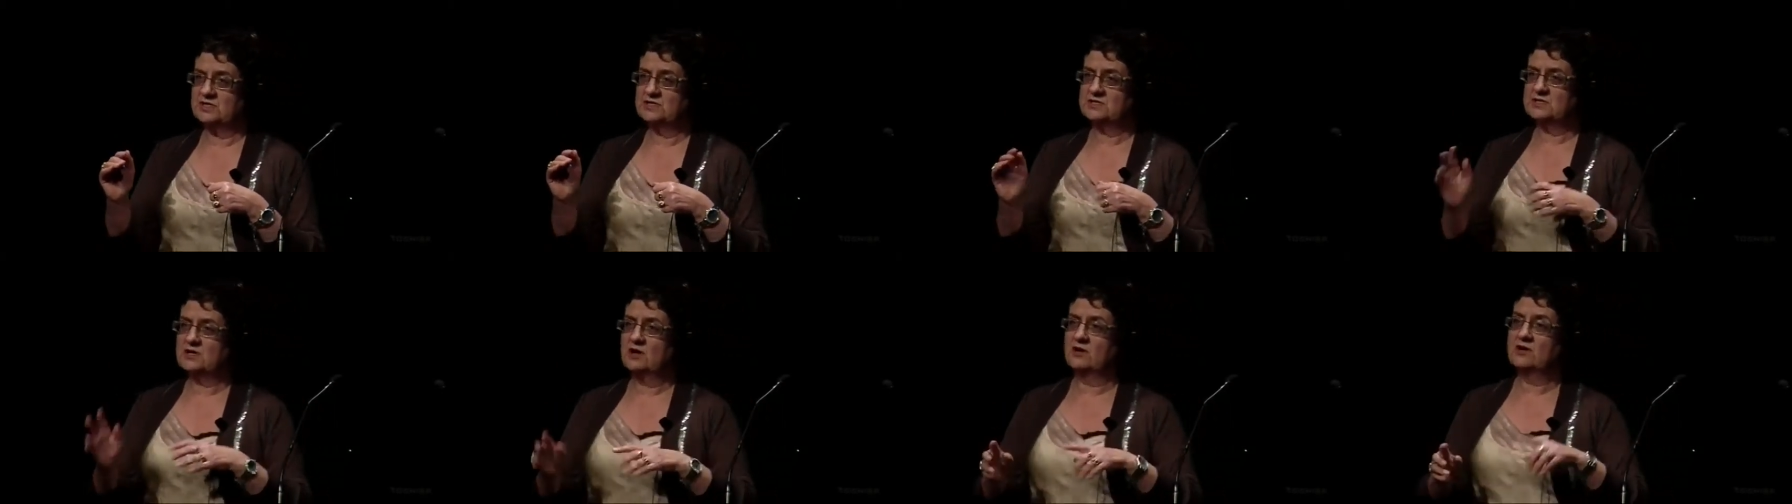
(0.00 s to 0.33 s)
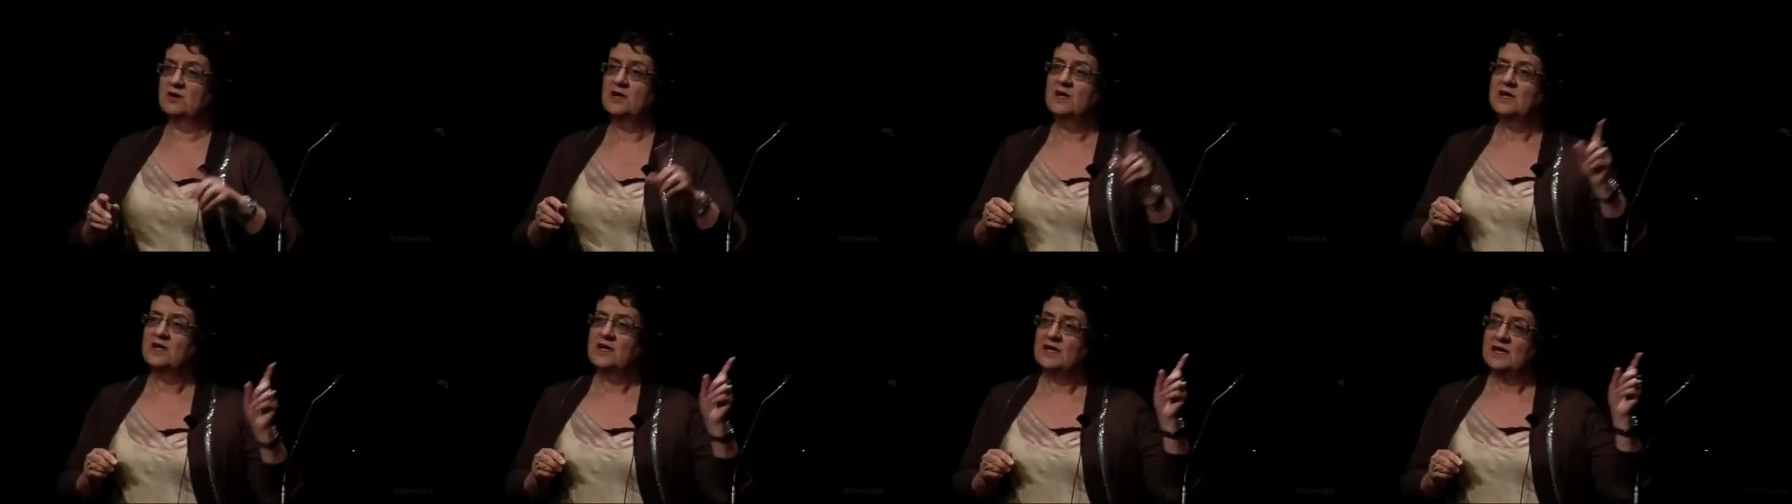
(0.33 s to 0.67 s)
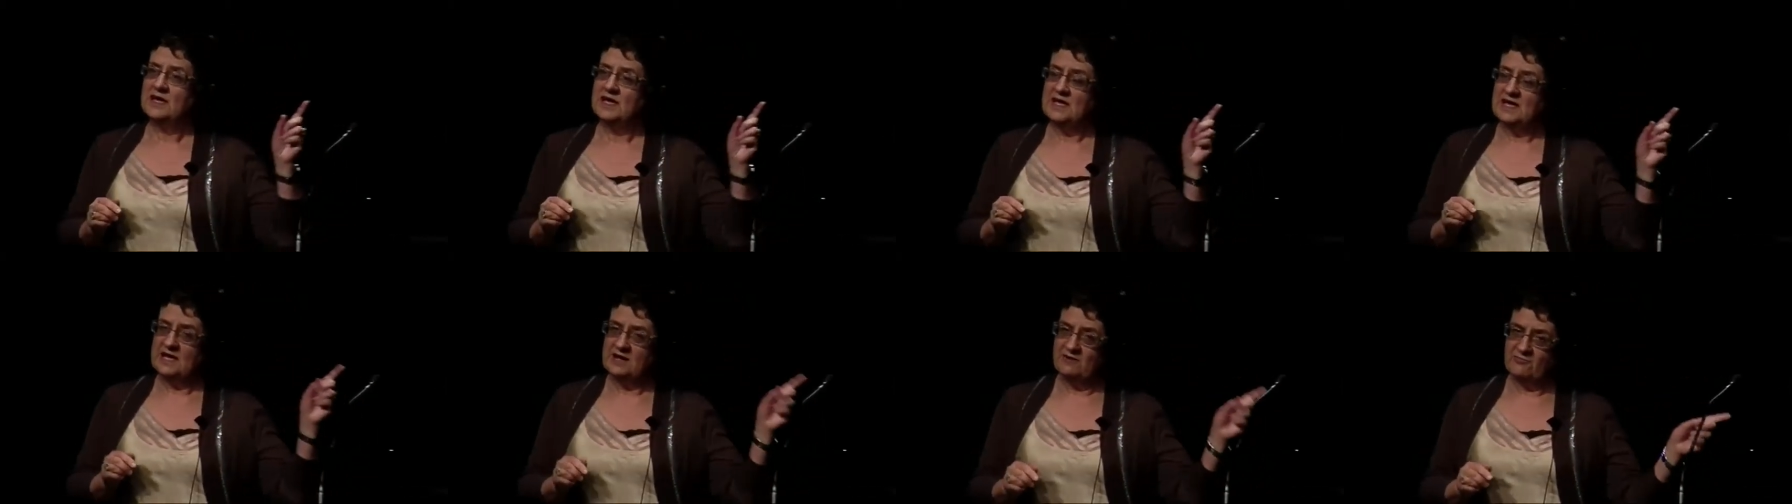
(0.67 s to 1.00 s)
So
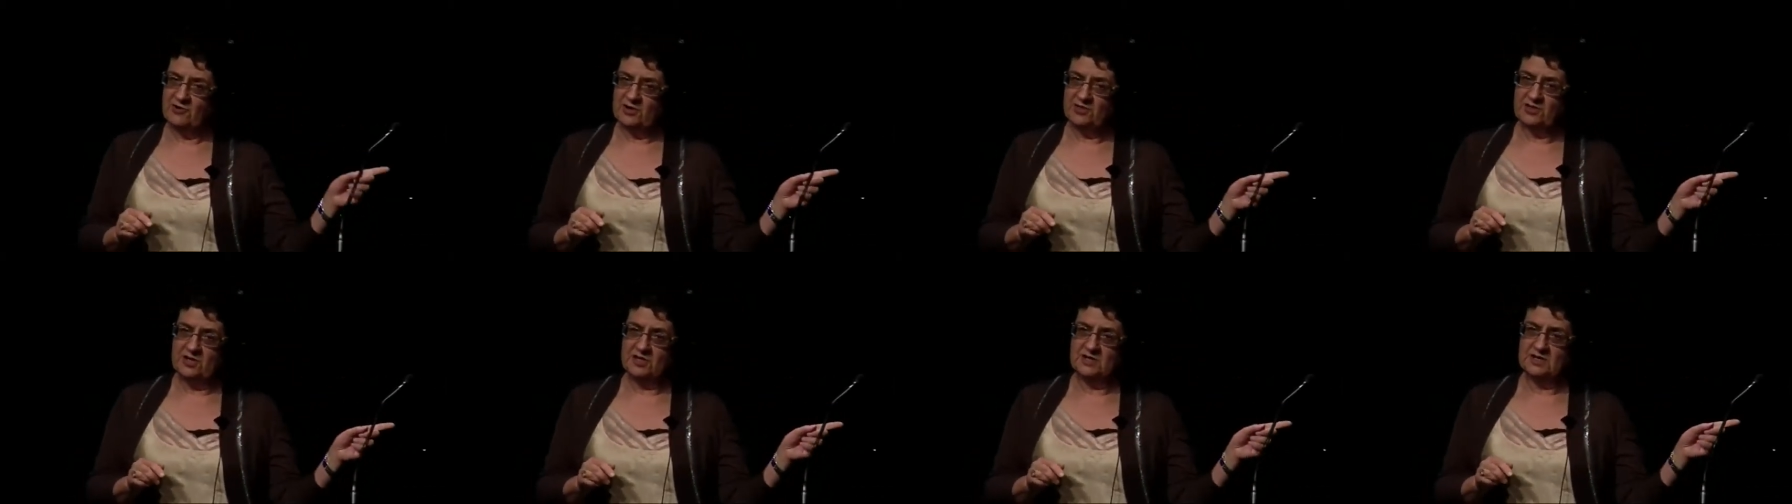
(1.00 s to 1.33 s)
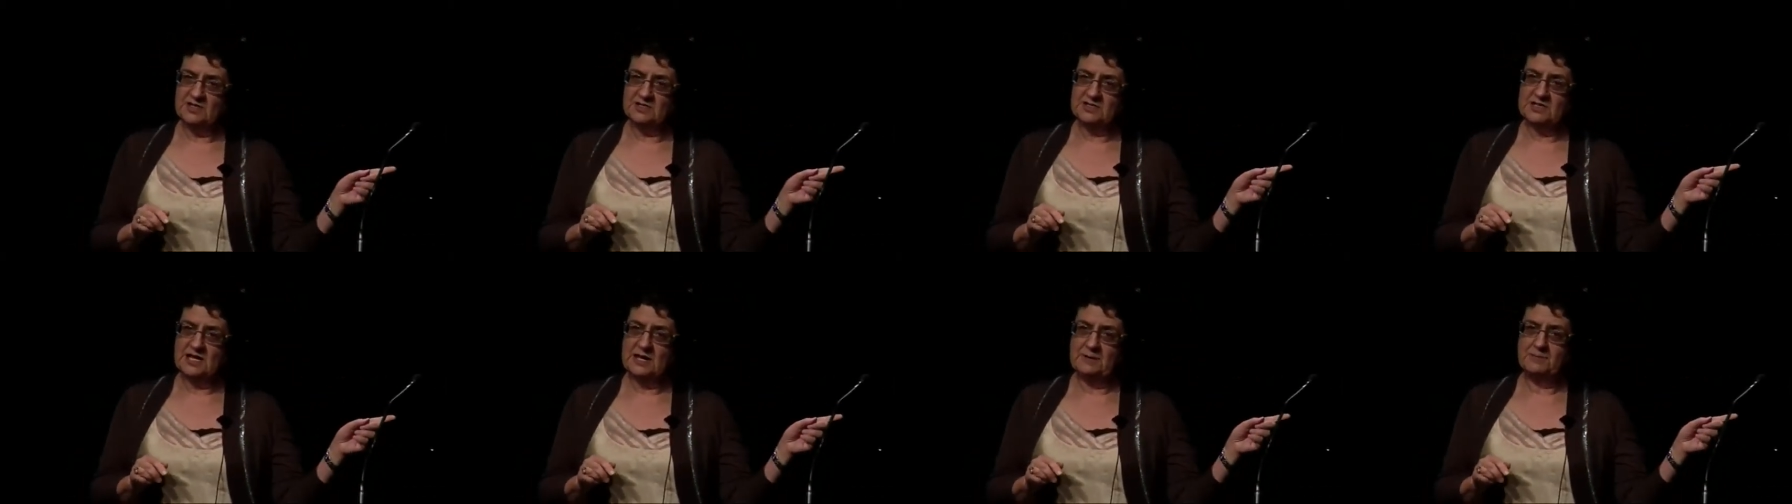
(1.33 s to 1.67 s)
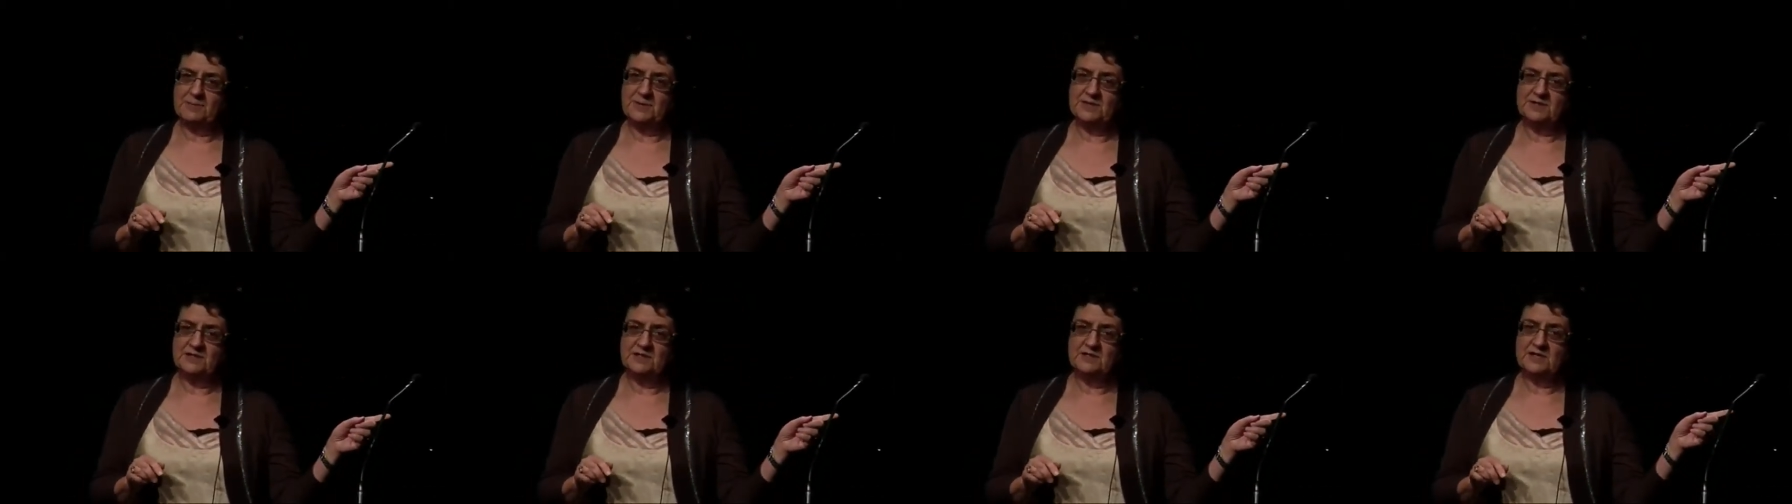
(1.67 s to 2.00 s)
everything that's
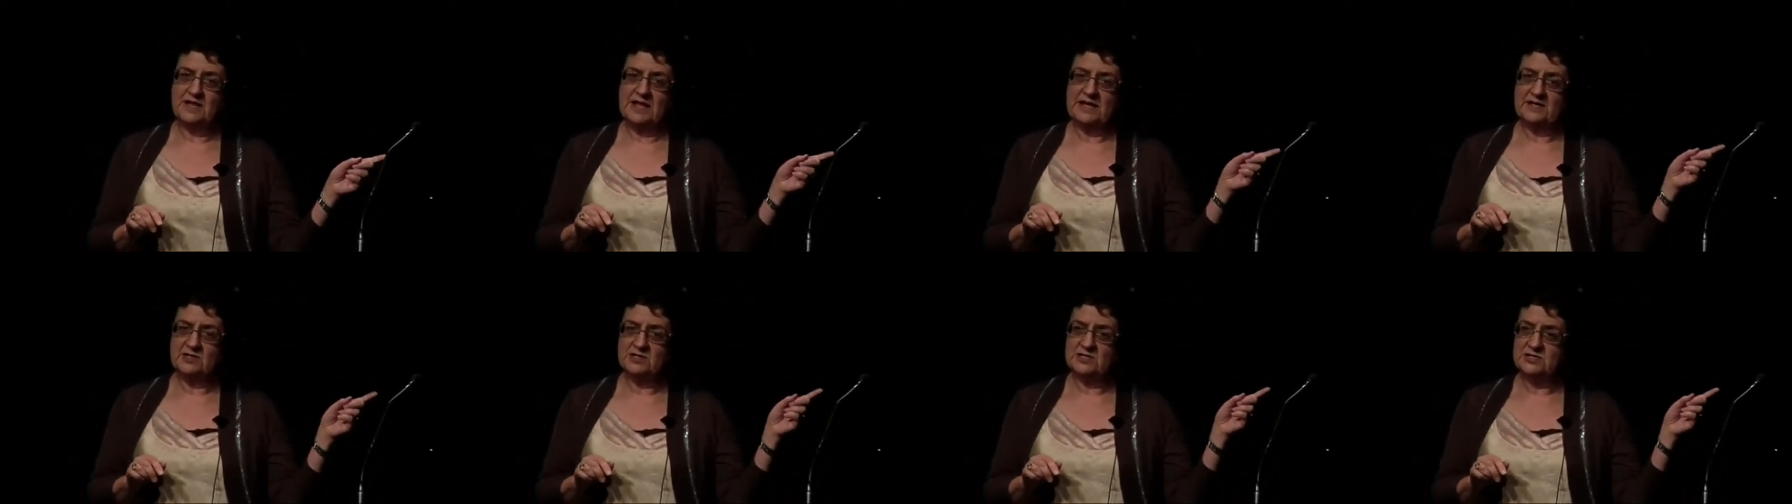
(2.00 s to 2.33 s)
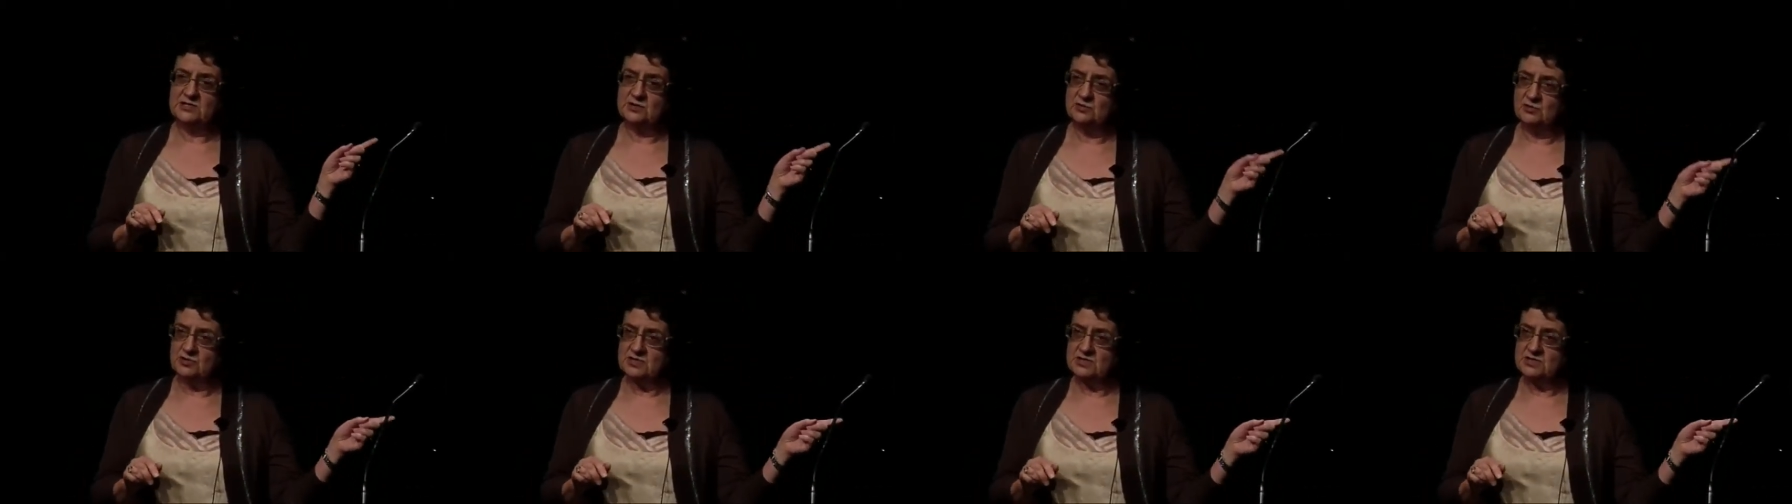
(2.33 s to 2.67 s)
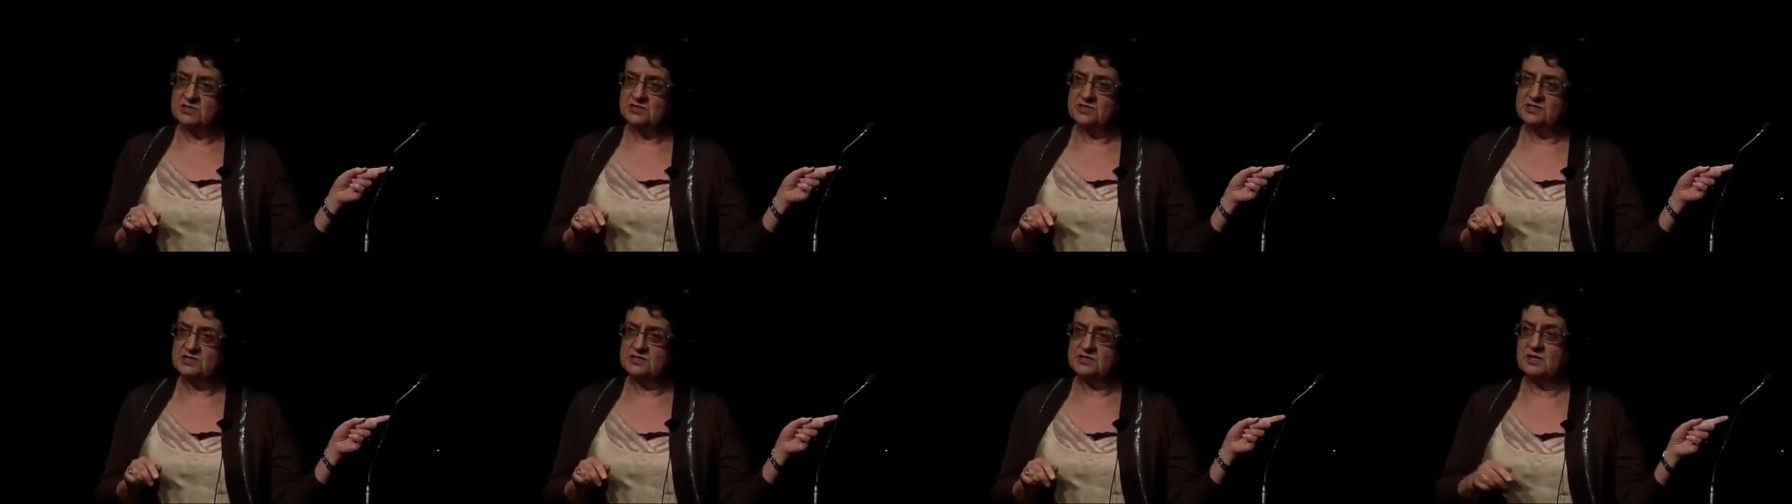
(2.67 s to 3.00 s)
happened into that source
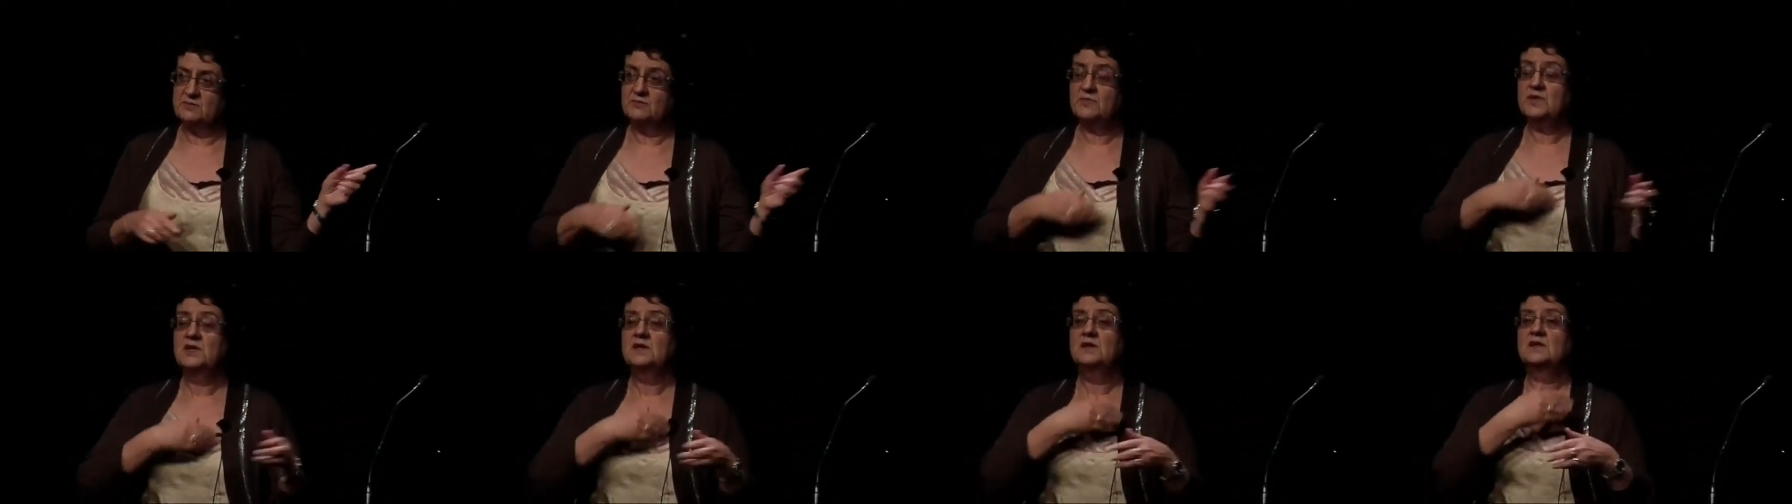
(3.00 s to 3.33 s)
system